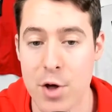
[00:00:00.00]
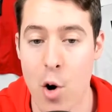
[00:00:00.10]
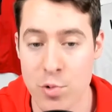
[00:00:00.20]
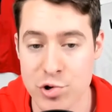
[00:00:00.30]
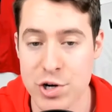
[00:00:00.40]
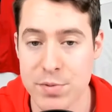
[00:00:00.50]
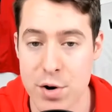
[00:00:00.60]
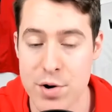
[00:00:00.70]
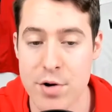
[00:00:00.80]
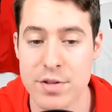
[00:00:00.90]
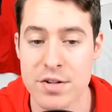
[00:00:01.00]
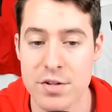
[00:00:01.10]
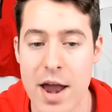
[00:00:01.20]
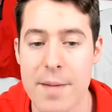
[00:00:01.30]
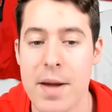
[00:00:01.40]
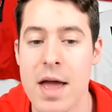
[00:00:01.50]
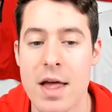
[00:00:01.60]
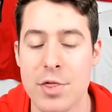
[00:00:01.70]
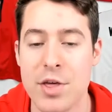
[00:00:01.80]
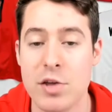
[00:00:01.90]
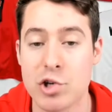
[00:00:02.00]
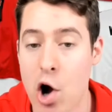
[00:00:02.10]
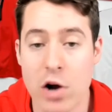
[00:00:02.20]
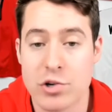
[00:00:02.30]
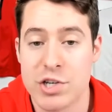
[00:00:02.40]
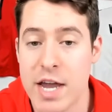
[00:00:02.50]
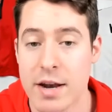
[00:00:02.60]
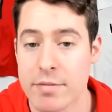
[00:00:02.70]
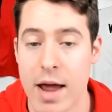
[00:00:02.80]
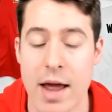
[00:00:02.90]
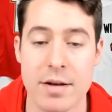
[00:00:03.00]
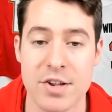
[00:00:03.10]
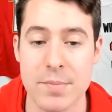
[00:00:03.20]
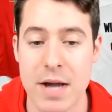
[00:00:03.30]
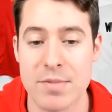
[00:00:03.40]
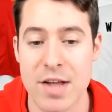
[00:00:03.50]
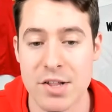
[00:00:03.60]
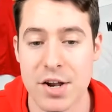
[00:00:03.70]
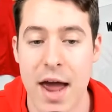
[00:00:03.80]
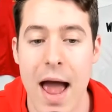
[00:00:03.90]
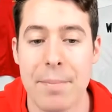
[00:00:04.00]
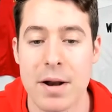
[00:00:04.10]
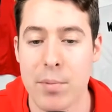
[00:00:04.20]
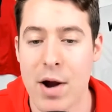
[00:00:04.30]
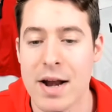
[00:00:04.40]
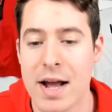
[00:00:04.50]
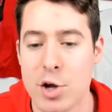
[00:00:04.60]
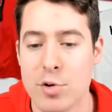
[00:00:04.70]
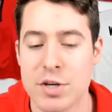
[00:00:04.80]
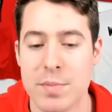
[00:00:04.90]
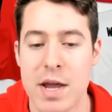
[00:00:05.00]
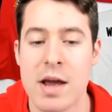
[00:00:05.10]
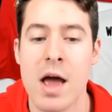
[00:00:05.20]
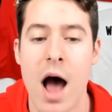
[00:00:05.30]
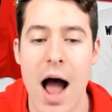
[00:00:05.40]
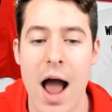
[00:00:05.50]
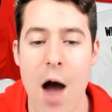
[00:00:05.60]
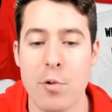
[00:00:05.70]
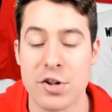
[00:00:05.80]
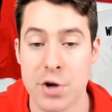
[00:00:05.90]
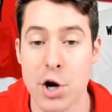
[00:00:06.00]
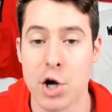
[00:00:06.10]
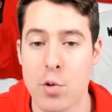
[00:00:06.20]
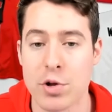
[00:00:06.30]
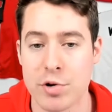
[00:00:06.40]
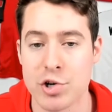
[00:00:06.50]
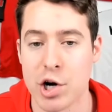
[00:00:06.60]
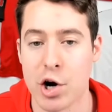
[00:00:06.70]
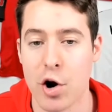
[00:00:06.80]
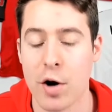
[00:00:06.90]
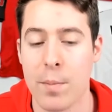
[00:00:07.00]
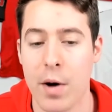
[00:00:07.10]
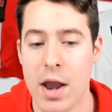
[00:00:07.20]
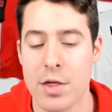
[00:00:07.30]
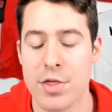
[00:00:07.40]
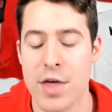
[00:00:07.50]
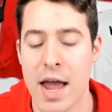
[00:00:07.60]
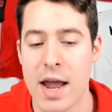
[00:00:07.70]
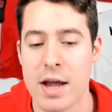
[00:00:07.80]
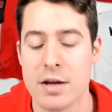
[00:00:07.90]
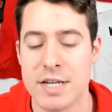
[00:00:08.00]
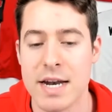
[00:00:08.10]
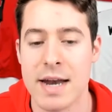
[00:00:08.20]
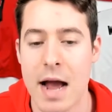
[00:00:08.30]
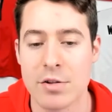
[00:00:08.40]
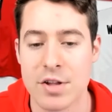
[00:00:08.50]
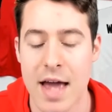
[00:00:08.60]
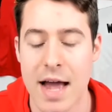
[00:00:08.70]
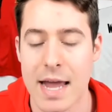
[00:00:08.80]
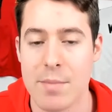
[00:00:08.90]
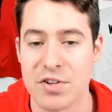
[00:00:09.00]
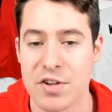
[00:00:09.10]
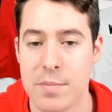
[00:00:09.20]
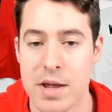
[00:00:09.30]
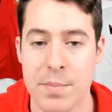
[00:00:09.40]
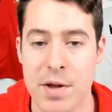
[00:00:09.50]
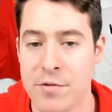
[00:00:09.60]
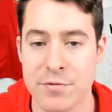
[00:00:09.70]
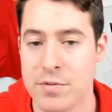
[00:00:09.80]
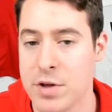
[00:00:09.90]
the ownership turned out in this lineup. The chalk just hit, and sometimes that's going to happen. And Brandon Ayuk, to me, I was going to go with Christian Kirk, but they did announce that game was going to be a bit of,